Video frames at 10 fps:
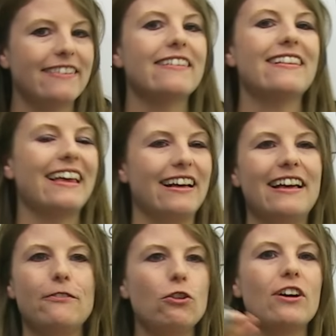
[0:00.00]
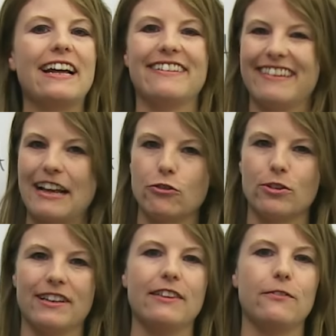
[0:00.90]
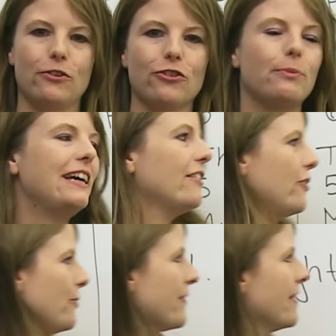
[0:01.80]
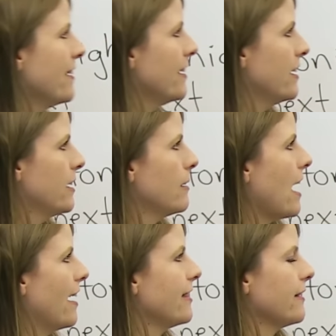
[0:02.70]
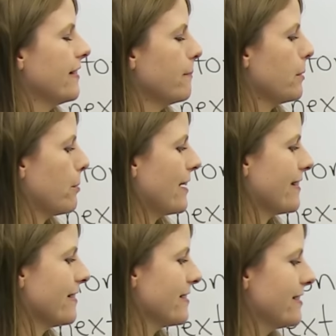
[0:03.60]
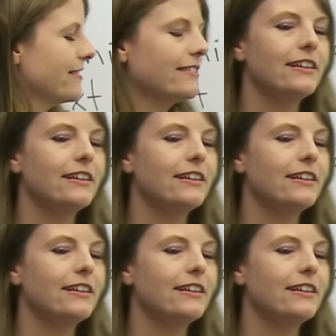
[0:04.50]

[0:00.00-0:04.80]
that's like, if you look at a schedule in the future, we can use the simple present.